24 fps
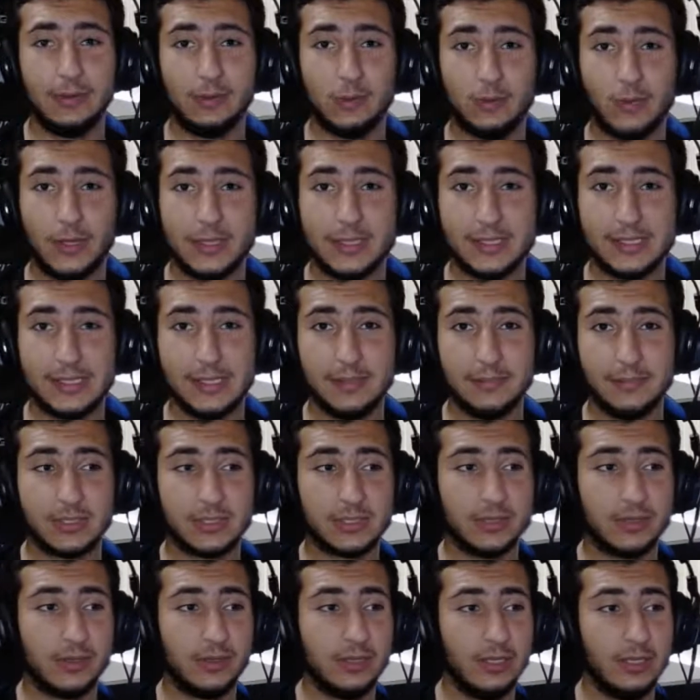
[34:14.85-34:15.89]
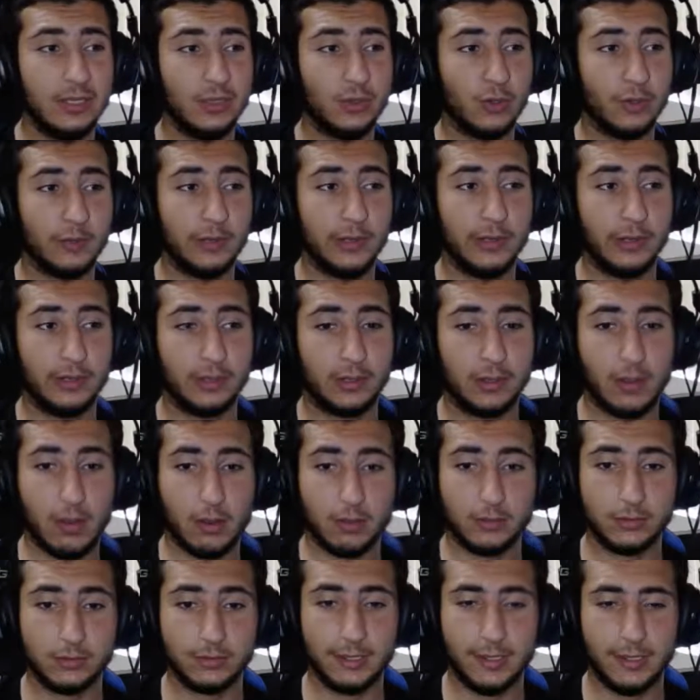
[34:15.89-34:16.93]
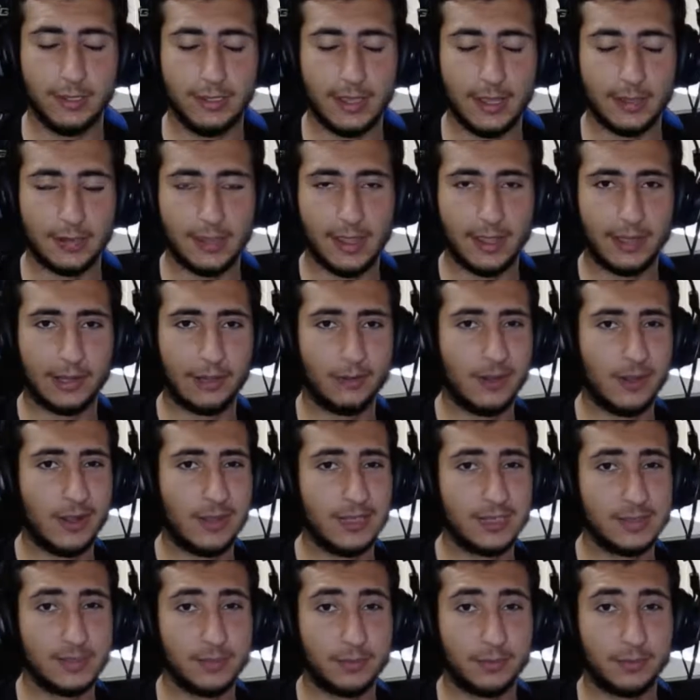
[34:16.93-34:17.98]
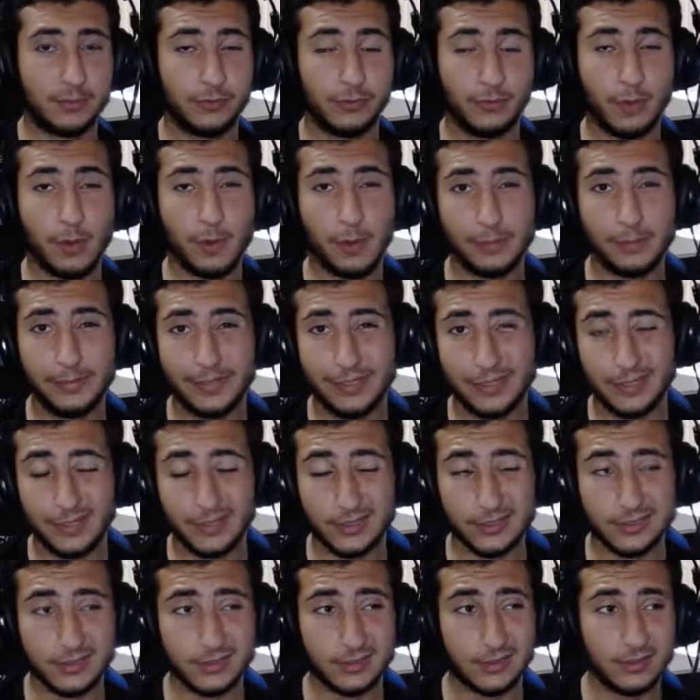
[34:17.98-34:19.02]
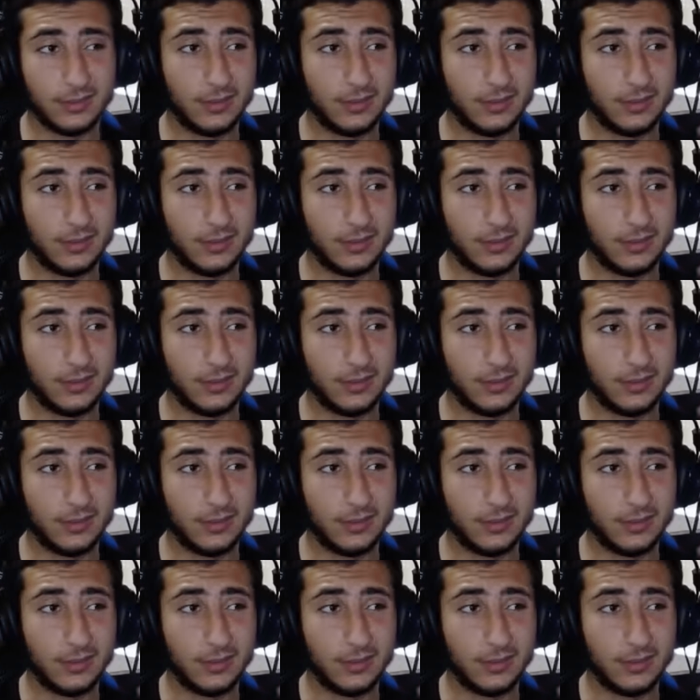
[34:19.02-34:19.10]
do I see him starting over Conte and Declan Rice? Probably not.